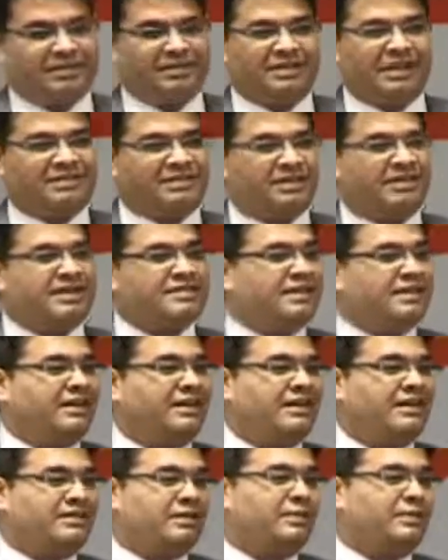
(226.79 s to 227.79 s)
That's a classic
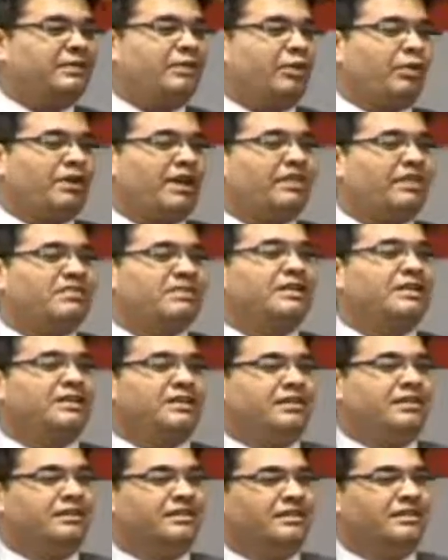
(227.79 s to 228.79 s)
case. We already have seen
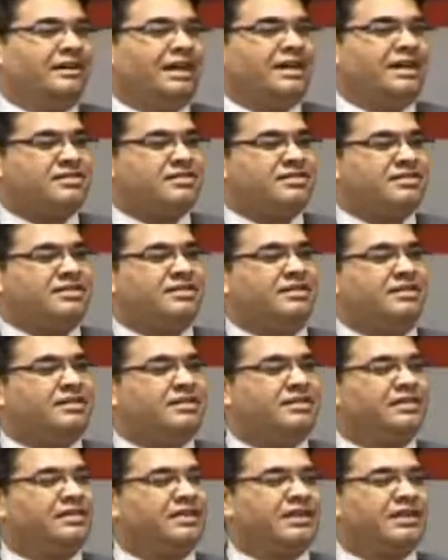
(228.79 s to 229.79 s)
it in as recent
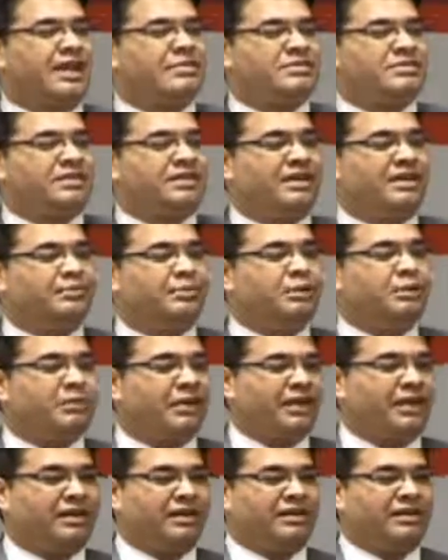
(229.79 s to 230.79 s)
times in
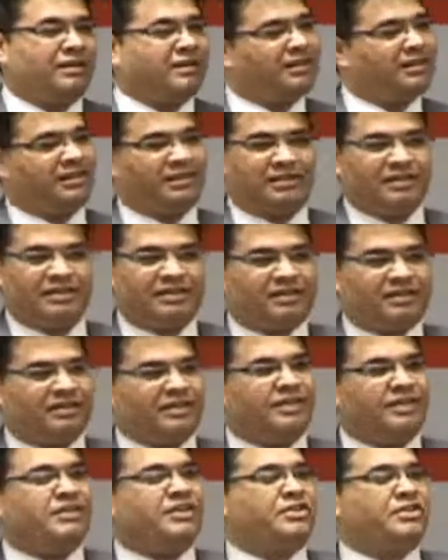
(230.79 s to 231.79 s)
Mumbai.
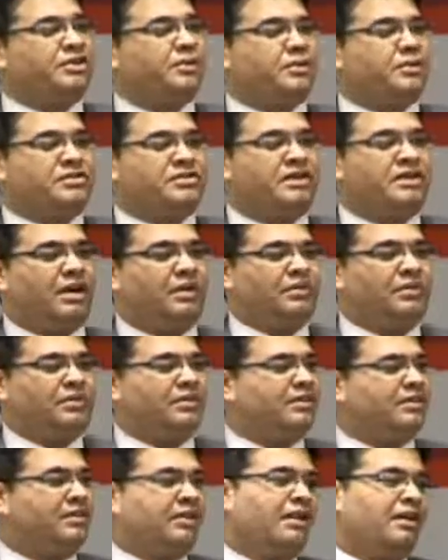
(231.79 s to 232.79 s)
The infrastructure was down.
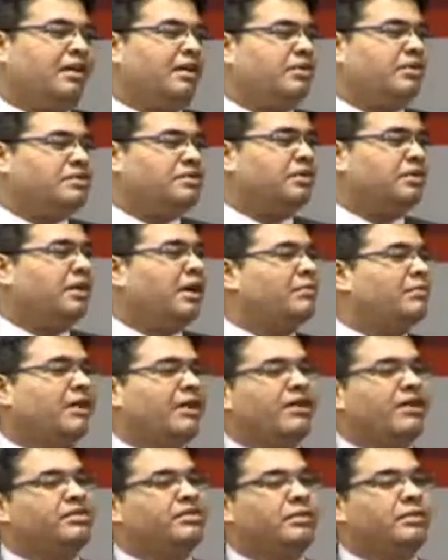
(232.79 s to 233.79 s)
There was no
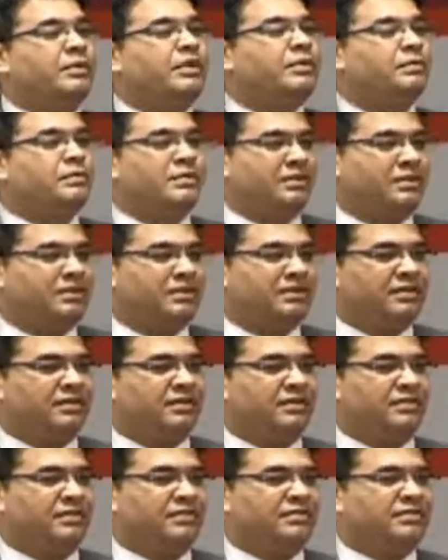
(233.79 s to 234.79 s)
communication available.
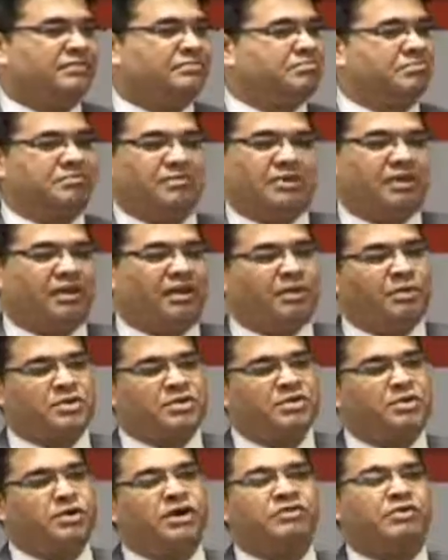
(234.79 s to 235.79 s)
There
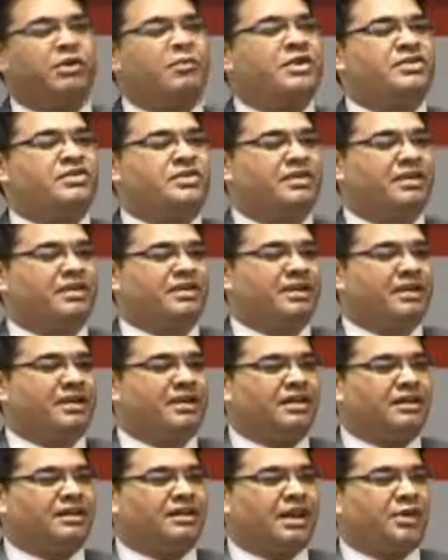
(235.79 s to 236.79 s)
was no information
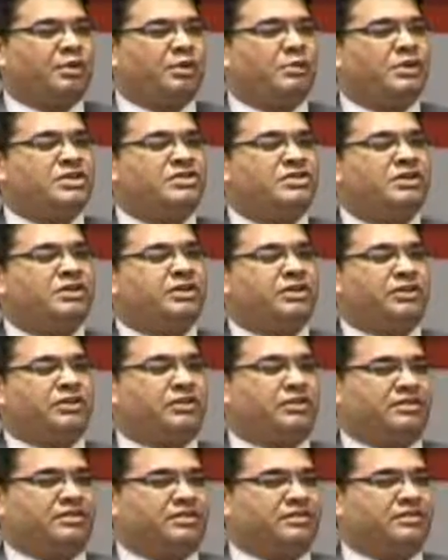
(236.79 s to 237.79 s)
that could be shared
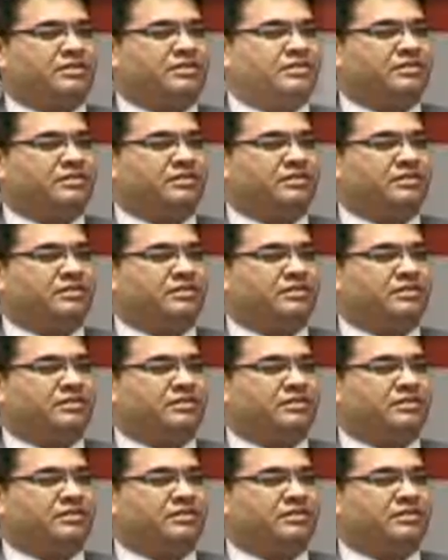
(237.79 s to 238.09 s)
across.